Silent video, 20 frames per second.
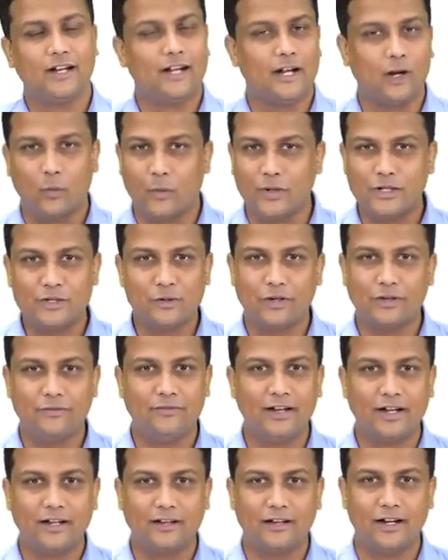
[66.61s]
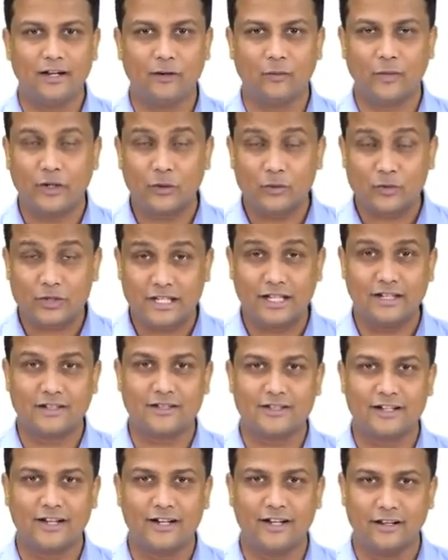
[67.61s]
Now once you reflect that, when you see
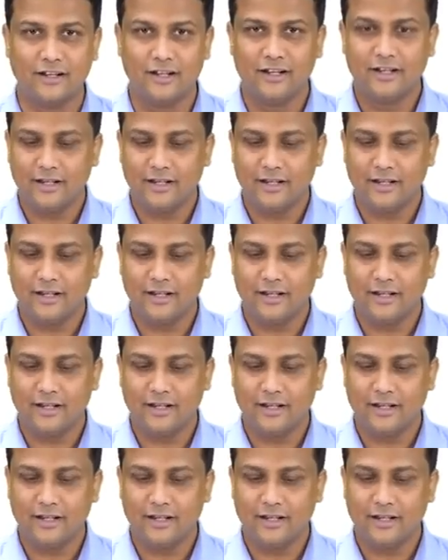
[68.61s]
inside